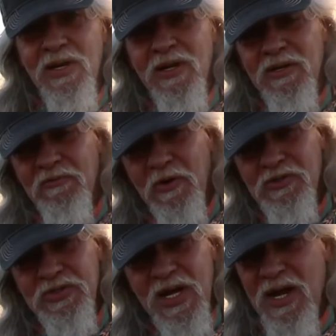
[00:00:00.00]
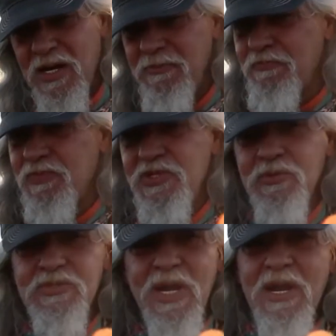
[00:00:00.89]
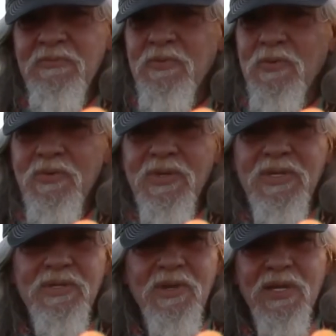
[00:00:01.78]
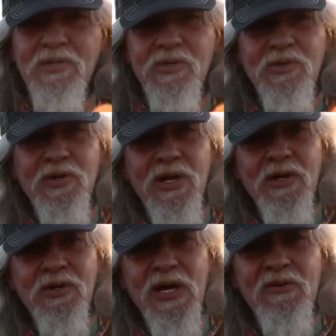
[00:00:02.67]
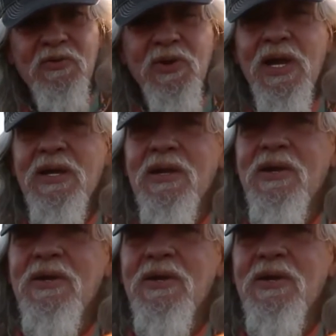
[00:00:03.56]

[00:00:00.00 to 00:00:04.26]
the first day, she was a handful until I took her and gave her a head and let her